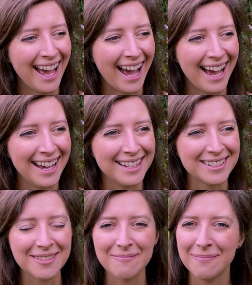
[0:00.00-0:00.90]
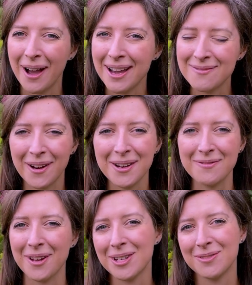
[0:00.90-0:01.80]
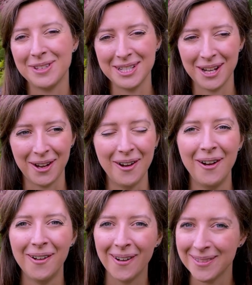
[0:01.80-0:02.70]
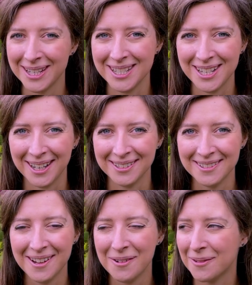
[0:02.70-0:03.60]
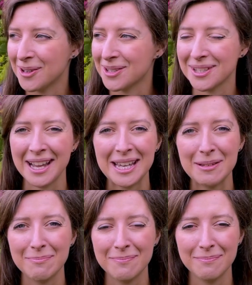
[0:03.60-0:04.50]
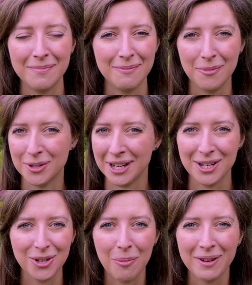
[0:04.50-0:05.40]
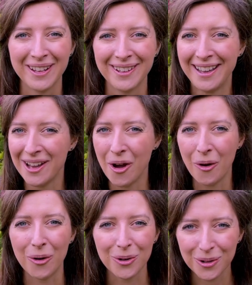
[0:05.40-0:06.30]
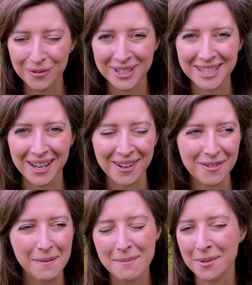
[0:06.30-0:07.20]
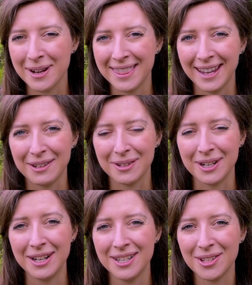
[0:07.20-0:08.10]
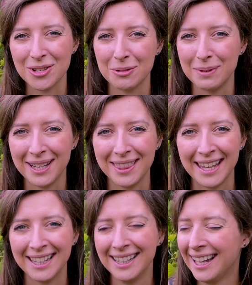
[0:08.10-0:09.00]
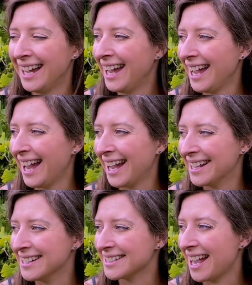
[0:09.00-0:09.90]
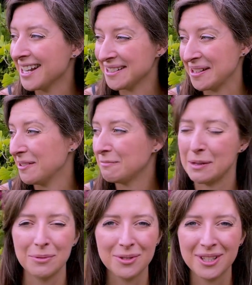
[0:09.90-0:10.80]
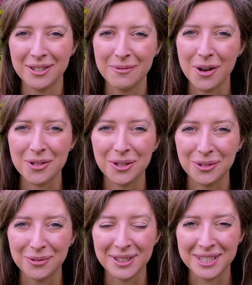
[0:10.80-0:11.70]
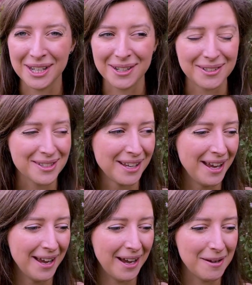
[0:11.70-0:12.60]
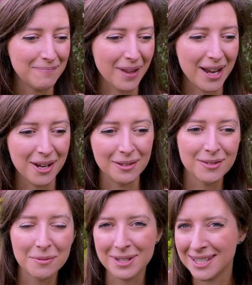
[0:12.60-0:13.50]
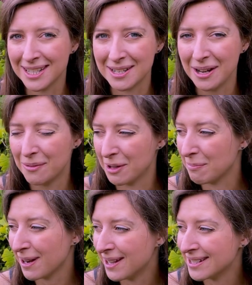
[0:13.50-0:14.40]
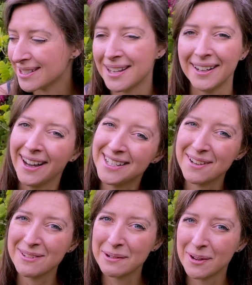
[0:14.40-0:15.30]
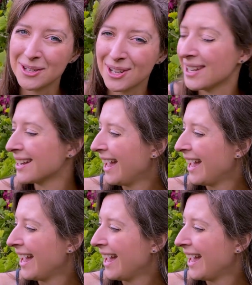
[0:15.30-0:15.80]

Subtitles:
And my very first video on this channel was a shopping haul video. Remember when they were such a big thing? And I don't know if people still watch haul videos. I know if somebody did with plants, I definitely watch it.